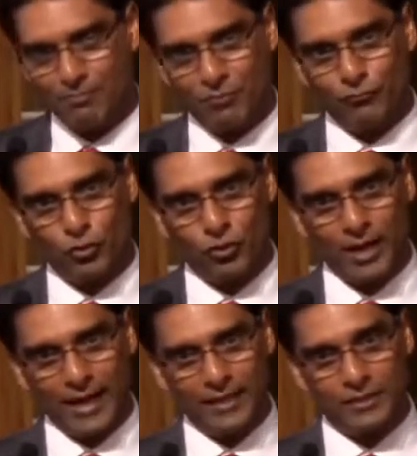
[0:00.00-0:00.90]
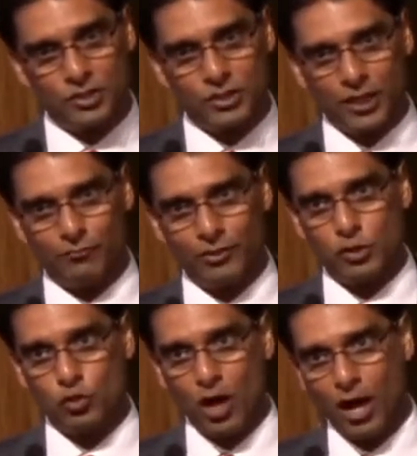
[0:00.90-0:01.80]
before I share with
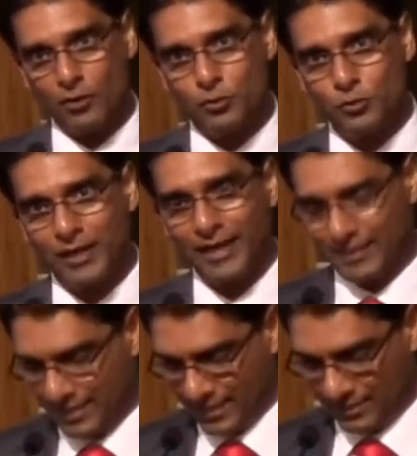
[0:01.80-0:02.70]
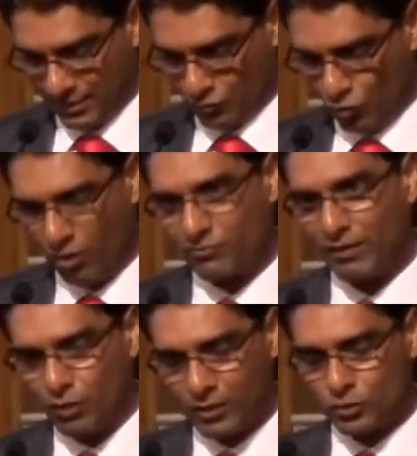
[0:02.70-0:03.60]
you how you can get involved, I
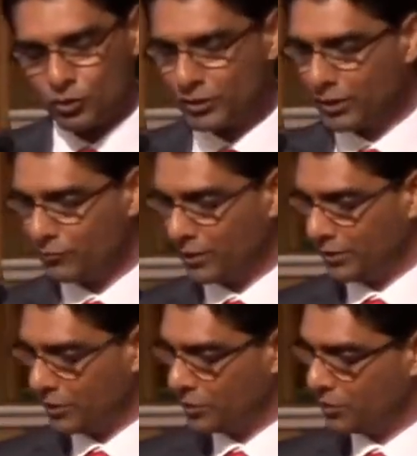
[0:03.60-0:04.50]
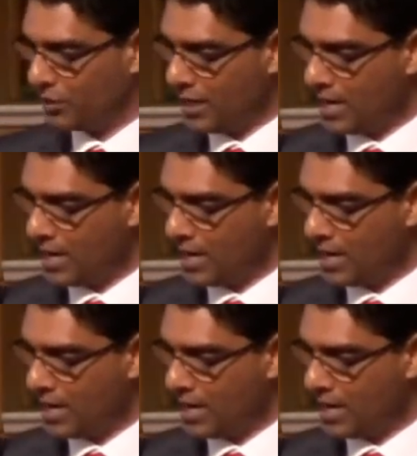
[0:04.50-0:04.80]
want to share with you